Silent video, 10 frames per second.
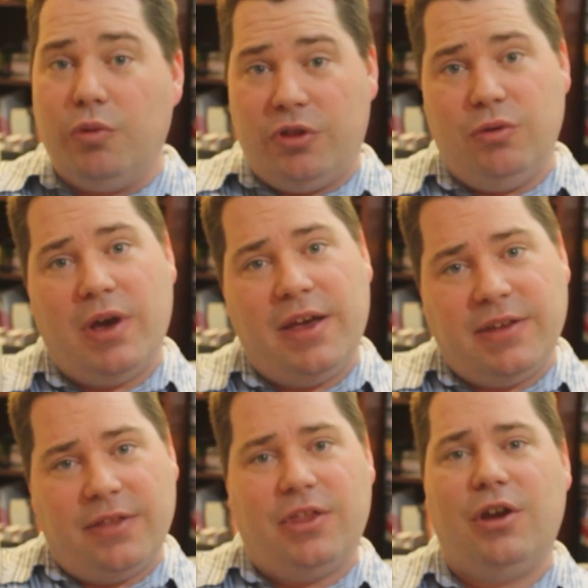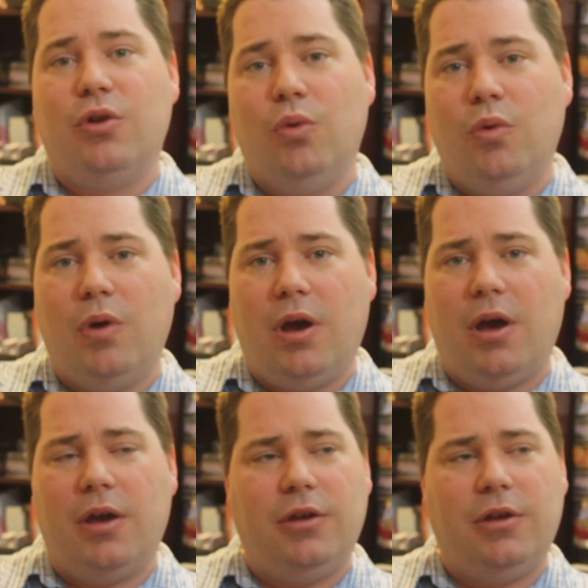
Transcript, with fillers: with you guys out there who uh,